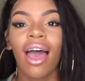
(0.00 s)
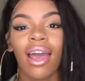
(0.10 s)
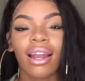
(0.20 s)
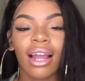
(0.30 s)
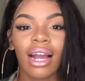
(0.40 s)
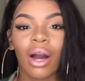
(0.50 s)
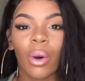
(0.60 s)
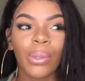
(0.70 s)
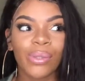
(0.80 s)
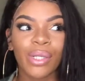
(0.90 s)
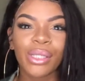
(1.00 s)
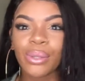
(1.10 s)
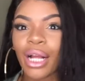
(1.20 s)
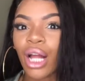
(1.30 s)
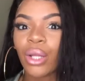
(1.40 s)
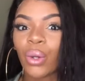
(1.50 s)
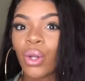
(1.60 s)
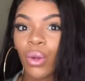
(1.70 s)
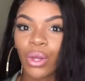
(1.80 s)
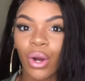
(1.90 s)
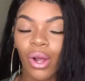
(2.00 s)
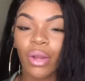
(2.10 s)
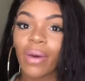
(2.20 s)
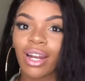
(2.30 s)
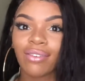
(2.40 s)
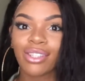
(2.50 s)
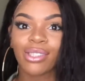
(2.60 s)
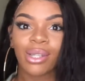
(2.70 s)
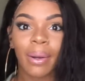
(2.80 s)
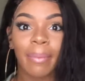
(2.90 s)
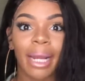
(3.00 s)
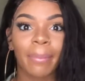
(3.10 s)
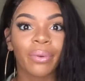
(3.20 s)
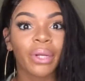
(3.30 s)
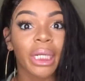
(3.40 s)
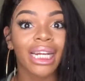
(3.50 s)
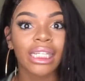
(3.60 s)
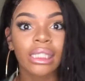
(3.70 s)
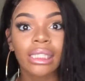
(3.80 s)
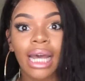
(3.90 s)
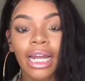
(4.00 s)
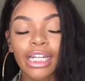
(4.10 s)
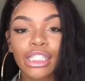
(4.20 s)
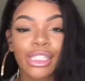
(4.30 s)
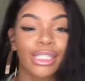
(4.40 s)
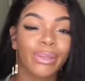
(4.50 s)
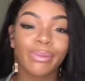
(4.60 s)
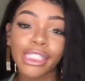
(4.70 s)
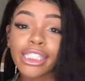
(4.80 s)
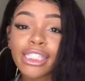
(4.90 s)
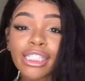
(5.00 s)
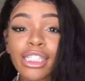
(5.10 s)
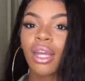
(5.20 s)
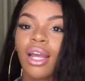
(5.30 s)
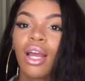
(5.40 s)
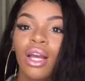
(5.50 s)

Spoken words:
And, like, I always wanted to do, like, a little clothing haul or whatever. So, I'm, like, pretty excited to do this.